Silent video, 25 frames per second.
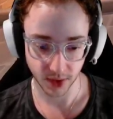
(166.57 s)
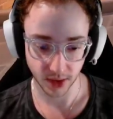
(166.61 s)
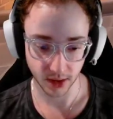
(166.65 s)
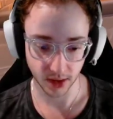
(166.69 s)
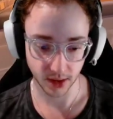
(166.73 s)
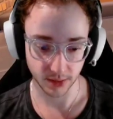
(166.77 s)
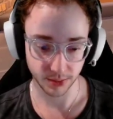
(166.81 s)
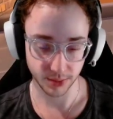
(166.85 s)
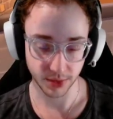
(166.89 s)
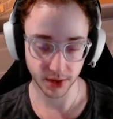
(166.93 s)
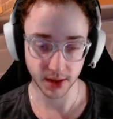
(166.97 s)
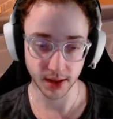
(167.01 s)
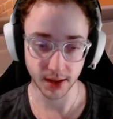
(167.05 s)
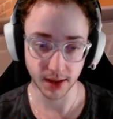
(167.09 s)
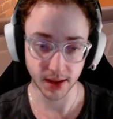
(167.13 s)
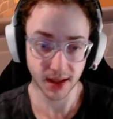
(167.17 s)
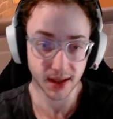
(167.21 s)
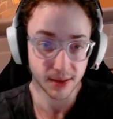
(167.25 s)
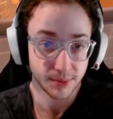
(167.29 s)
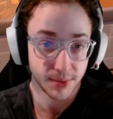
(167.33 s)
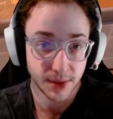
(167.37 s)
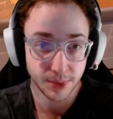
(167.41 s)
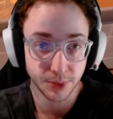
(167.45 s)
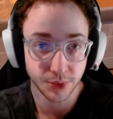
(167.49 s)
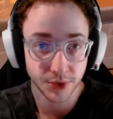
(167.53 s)

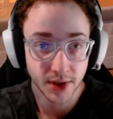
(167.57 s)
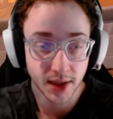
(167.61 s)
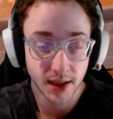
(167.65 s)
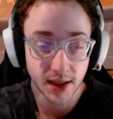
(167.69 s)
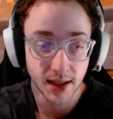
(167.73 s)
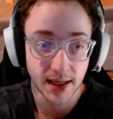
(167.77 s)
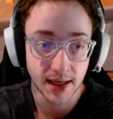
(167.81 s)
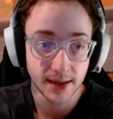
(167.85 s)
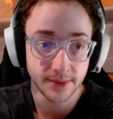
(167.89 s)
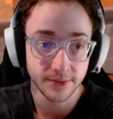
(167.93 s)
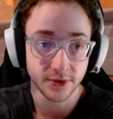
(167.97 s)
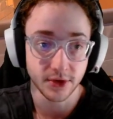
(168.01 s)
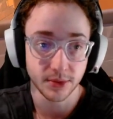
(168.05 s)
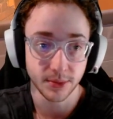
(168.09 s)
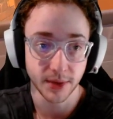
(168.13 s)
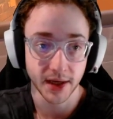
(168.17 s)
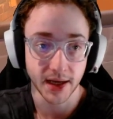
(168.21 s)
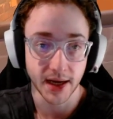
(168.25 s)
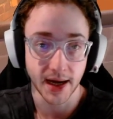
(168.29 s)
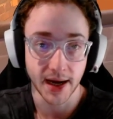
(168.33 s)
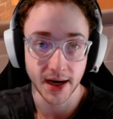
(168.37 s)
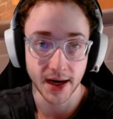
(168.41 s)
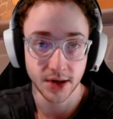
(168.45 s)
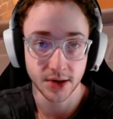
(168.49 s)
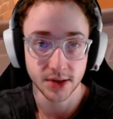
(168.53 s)
But people that climb from,
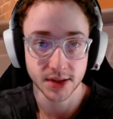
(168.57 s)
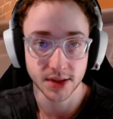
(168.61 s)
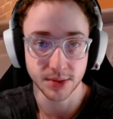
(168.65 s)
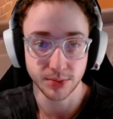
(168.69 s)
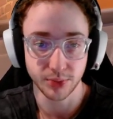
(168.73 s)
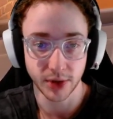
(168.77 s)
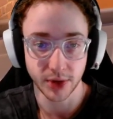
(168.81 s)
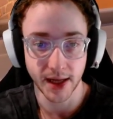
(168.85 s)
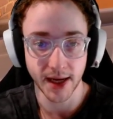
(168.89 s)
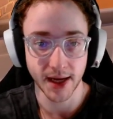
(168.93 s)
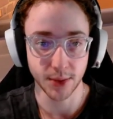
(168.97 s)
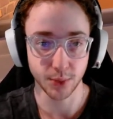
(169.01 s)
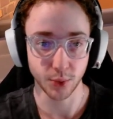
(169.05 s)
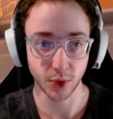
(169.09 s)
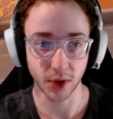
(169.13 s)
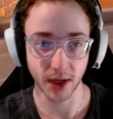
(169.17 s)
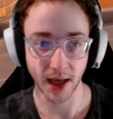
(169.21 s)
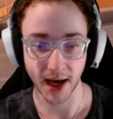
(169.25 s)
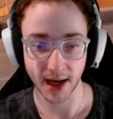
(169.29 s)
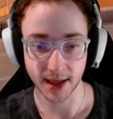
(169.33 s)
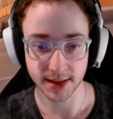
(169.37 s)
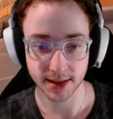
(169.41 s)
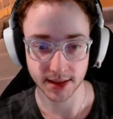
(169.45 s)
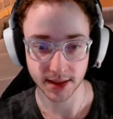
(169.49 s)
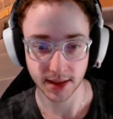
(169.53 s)
like, iron to plat in one
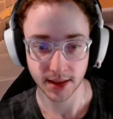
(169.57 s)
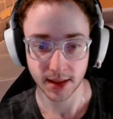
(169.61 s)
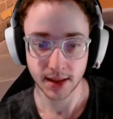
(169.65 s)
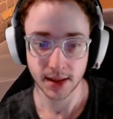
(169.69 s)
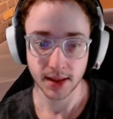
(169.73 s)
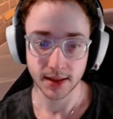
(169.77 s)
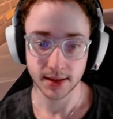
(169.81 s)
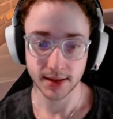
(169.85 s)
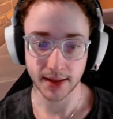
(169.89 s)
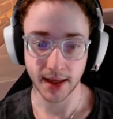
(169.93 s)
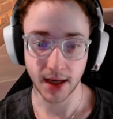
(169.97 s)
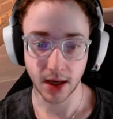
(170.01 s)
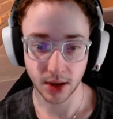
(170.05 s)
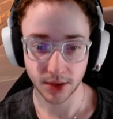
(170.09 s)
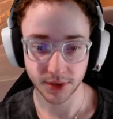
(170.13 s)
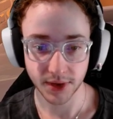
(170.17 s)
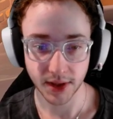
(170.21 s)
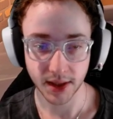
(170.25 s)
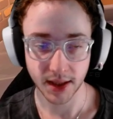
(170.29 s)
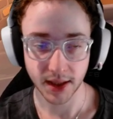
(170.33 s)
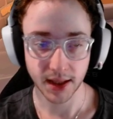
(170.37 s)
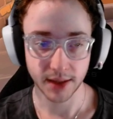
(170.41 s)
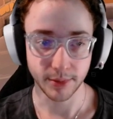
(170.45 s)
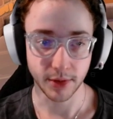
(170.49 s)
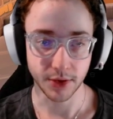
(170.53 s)
act, they aren't
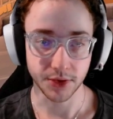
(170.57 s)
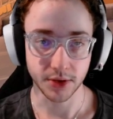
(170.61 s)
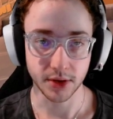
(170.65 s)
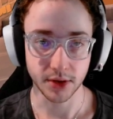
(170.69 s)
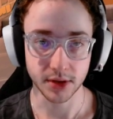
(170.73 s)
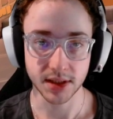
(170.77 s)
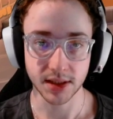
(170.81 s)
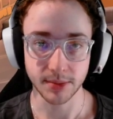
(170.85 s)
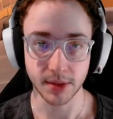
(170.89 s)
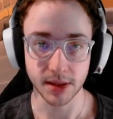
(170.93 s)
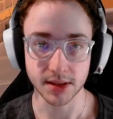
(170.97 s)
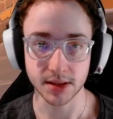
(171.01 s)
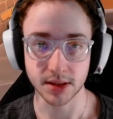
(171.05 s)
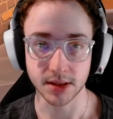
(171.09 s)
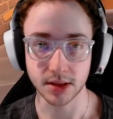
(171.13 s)
thinking about their teammates.